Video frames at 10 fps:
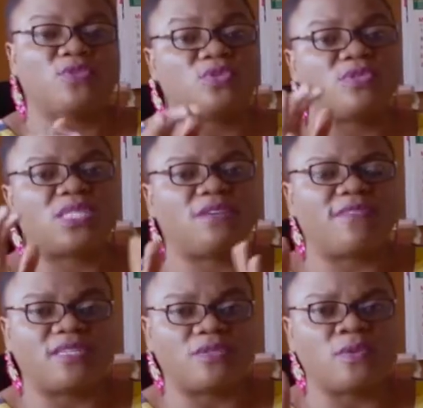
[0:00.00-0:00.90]
you
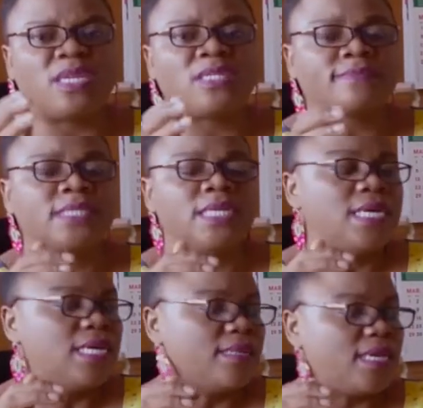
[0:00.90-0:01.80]
self-isolate.
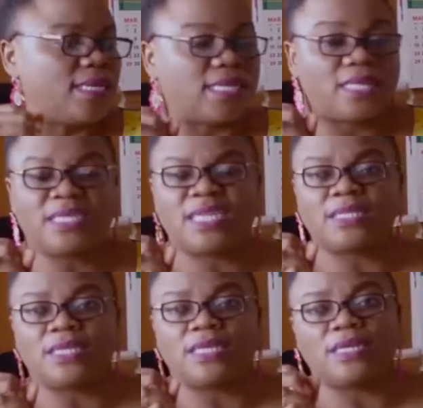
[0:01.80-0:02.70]
Then I think there's
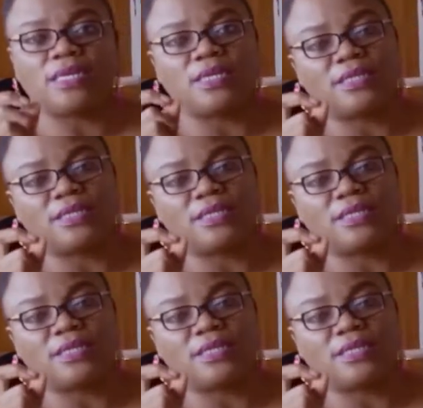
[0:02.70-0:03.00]
a